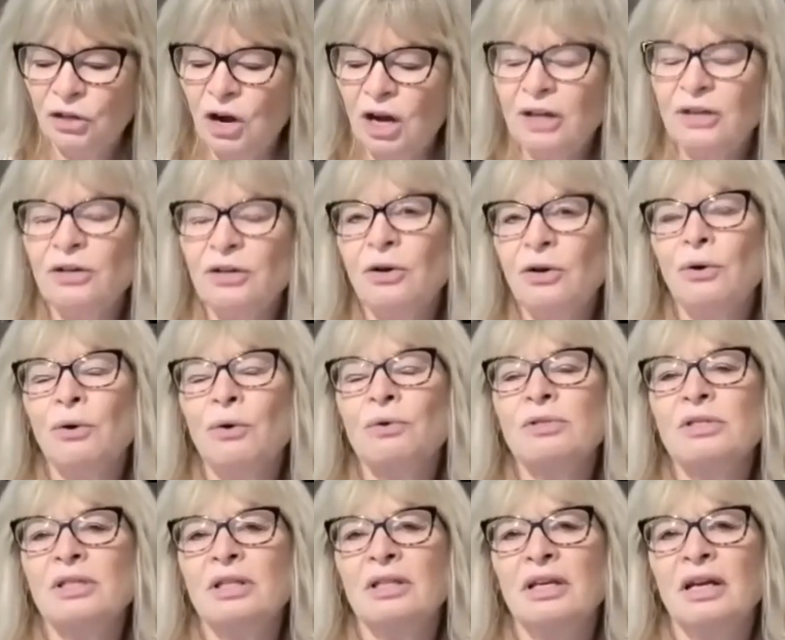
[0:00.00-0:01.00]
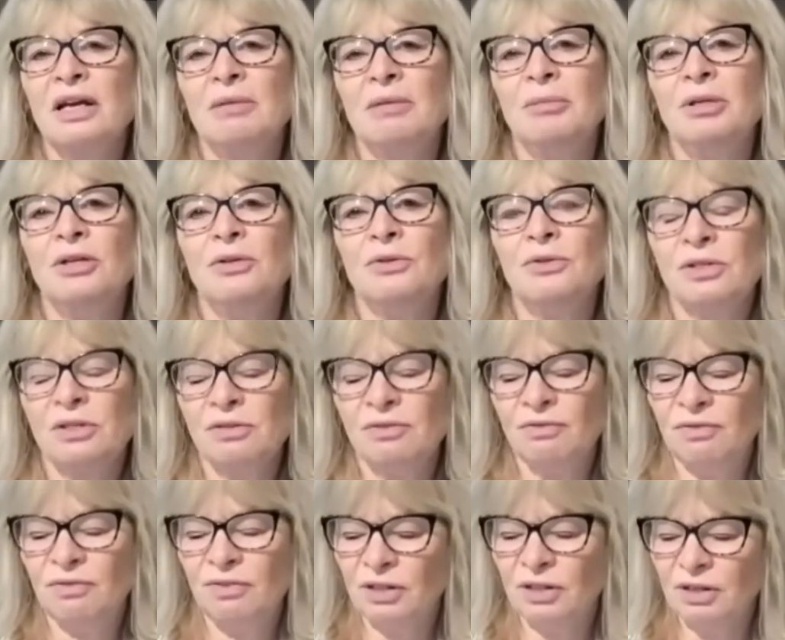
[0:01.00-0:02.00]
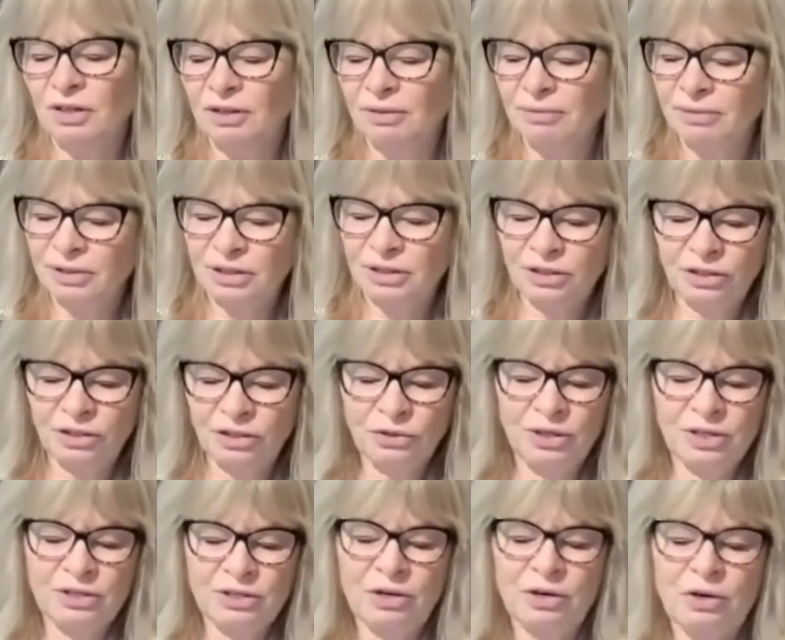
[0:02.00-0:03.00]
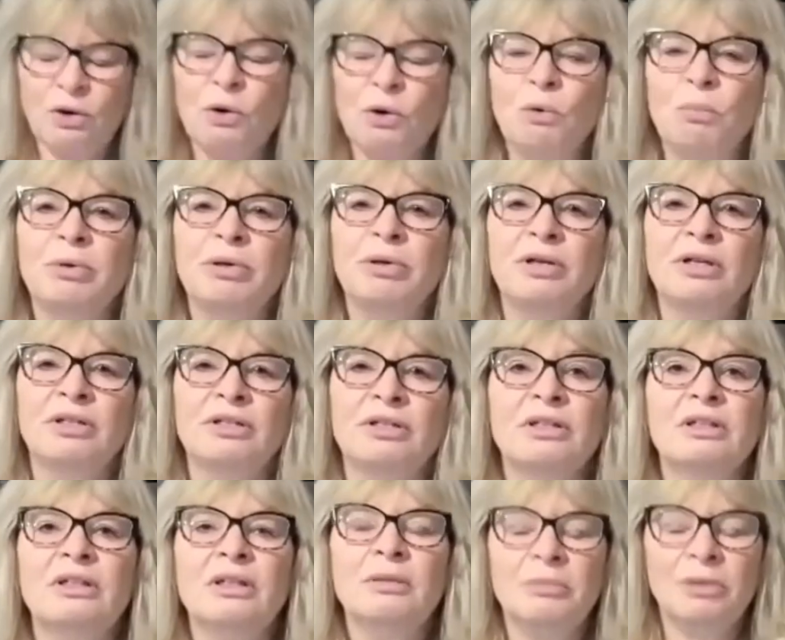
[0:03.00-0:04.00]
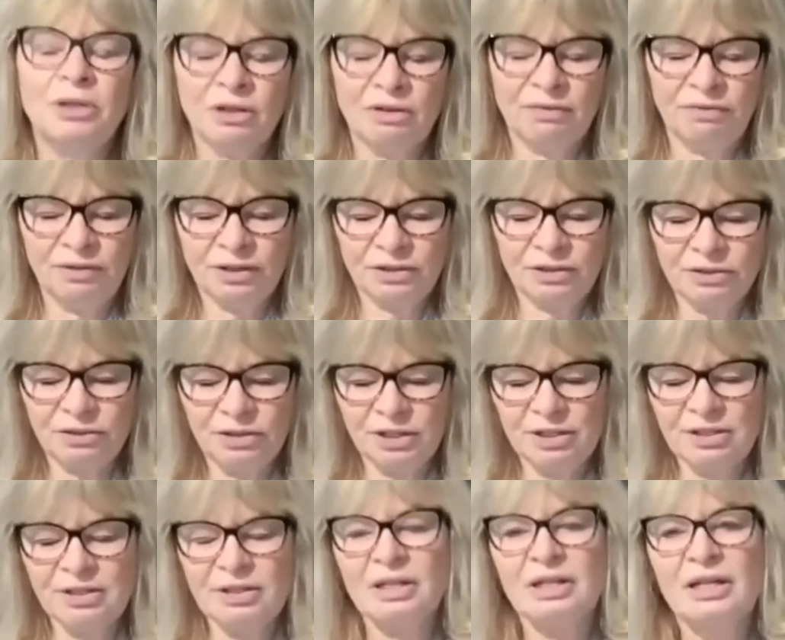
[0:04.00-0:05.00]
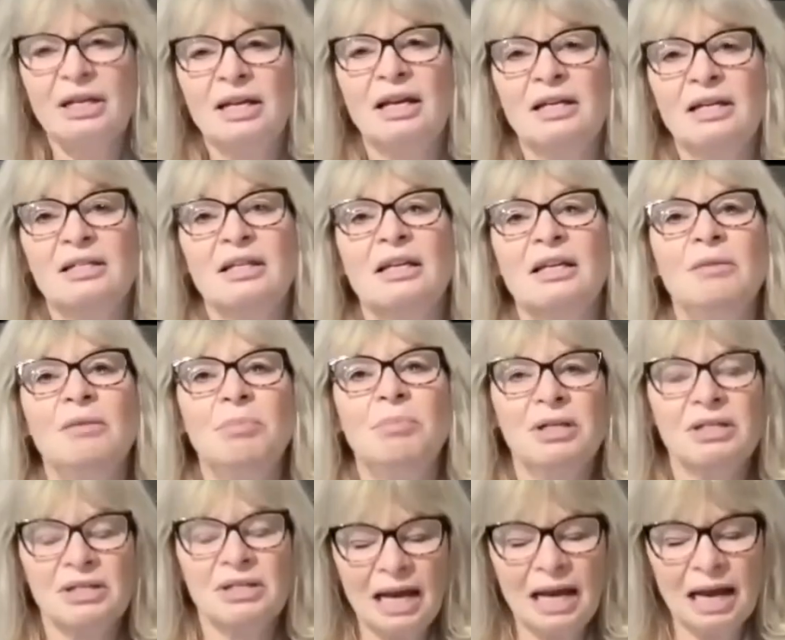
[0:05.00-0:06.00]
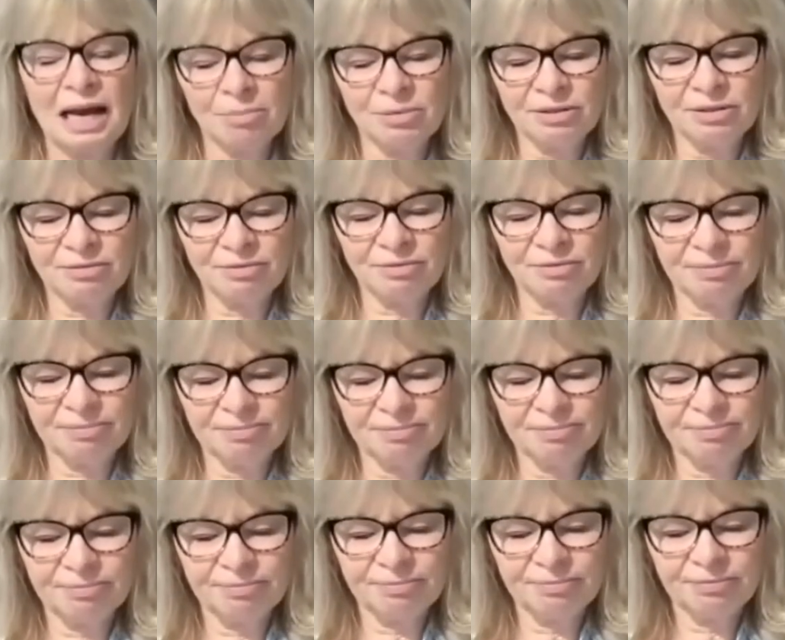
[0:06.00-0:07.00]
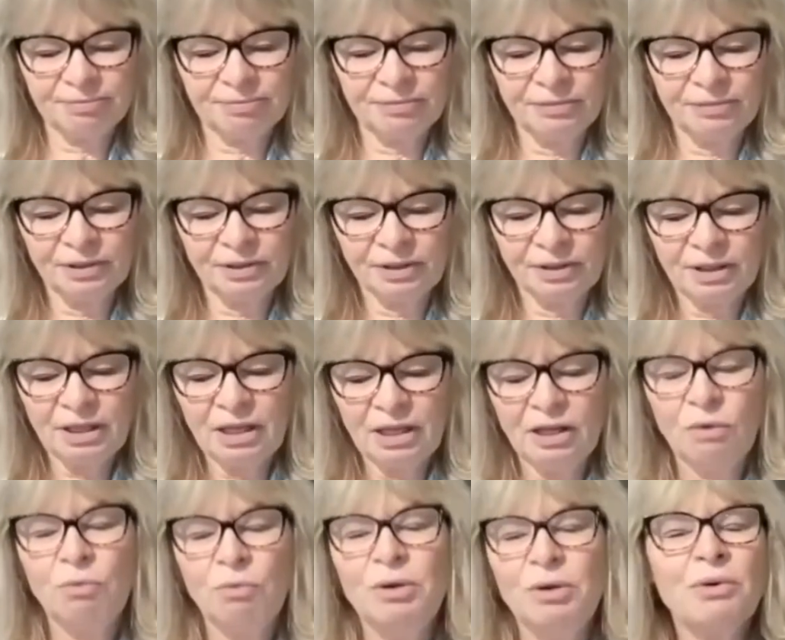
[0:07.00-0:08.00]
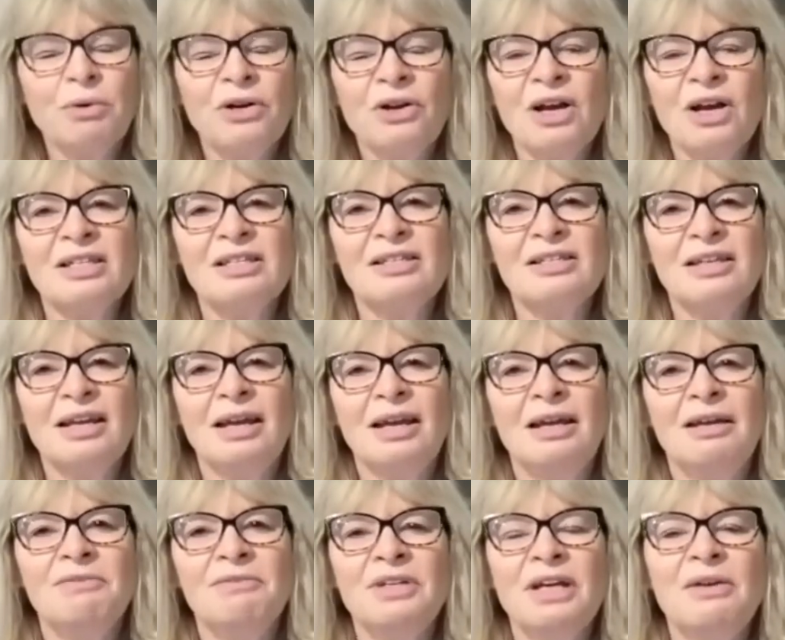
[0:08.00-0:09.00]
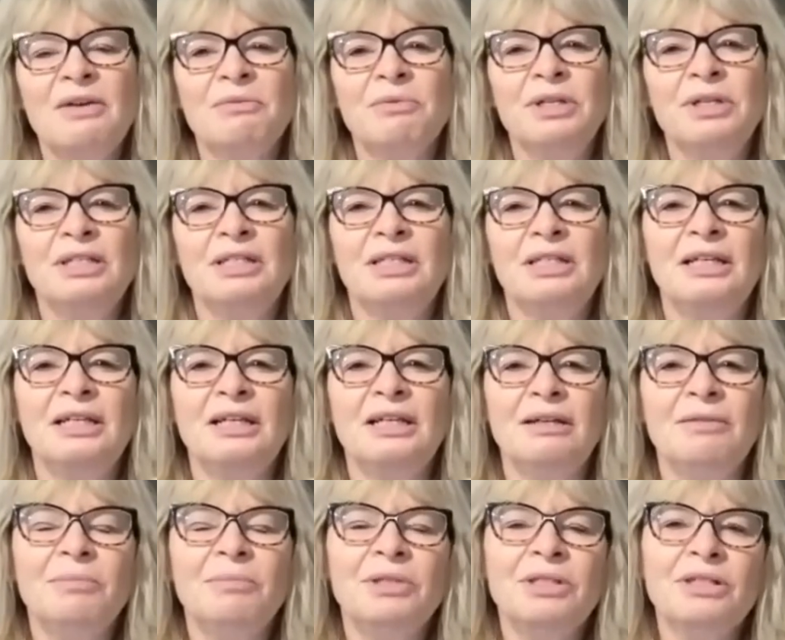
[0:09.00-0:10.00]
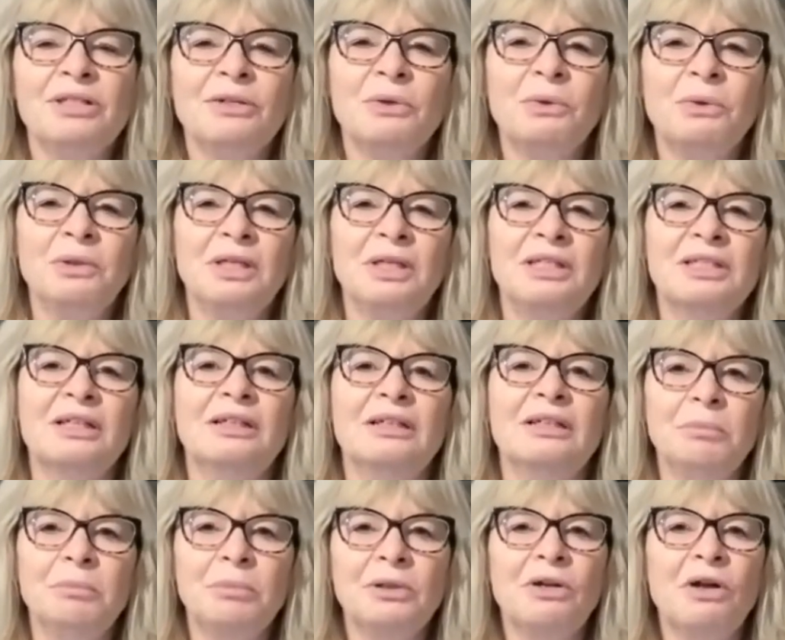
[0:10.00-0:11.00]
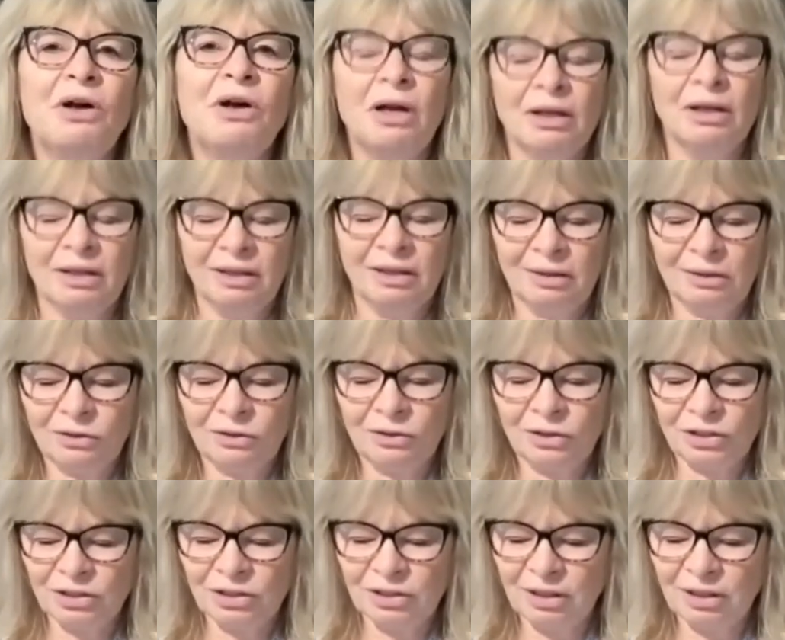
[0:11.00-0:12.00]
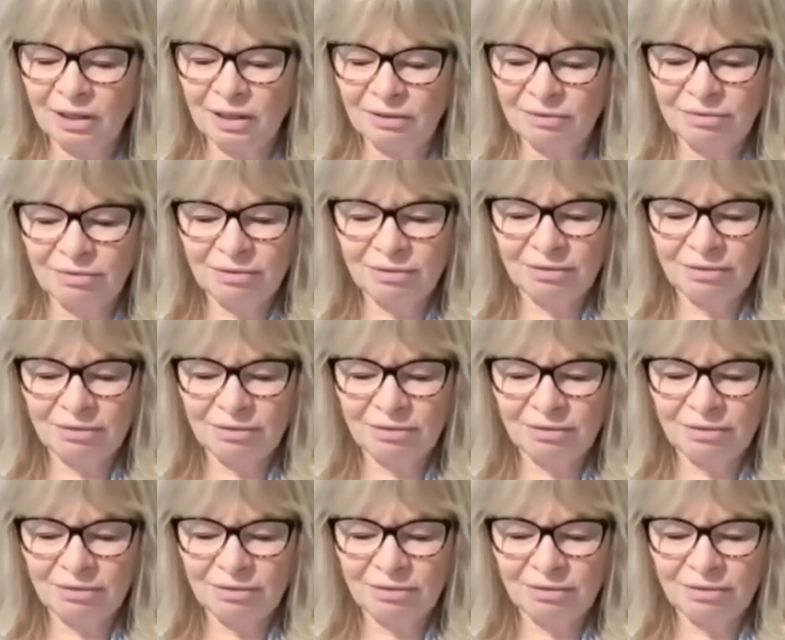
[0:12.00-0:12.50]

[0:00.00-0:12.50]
God knows that the enemy uses fear to decrease our hope, to limit our victories, and to keep us captive. We were not saved and redeemed only to limp along in the Christian life.